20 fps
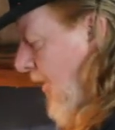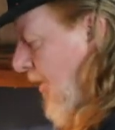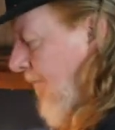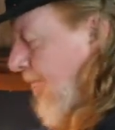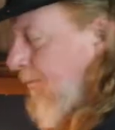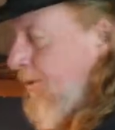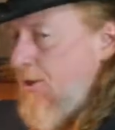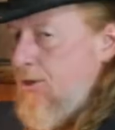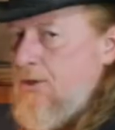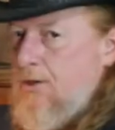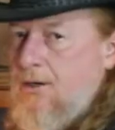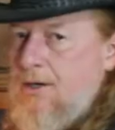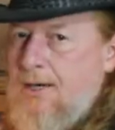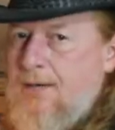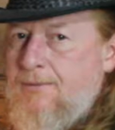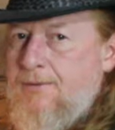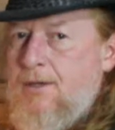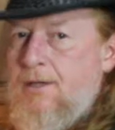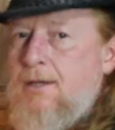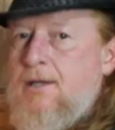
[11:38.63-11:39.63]
up this
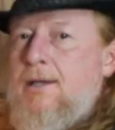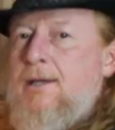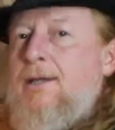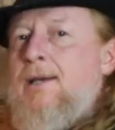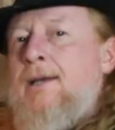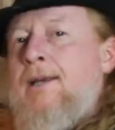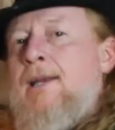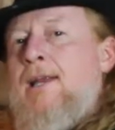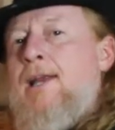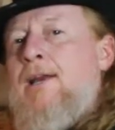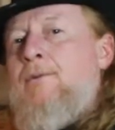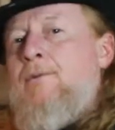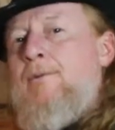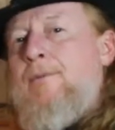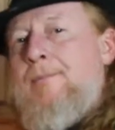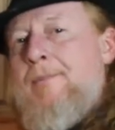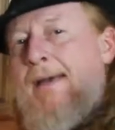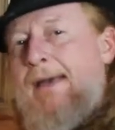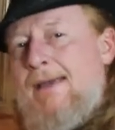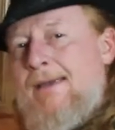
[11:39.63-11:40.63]
gravy, and we'll
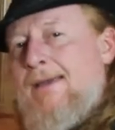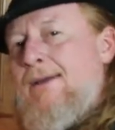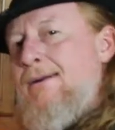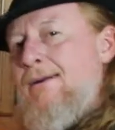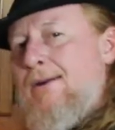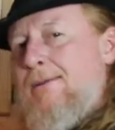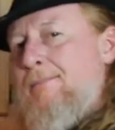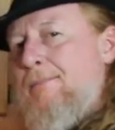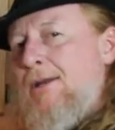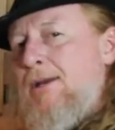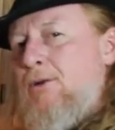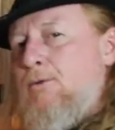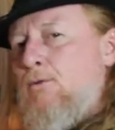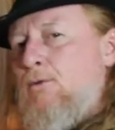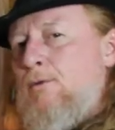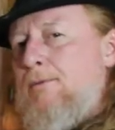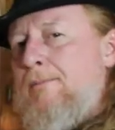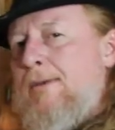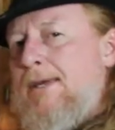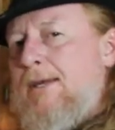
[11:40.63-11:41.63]
be back here in a minute
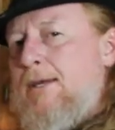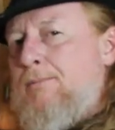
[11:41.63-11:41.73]
when we make a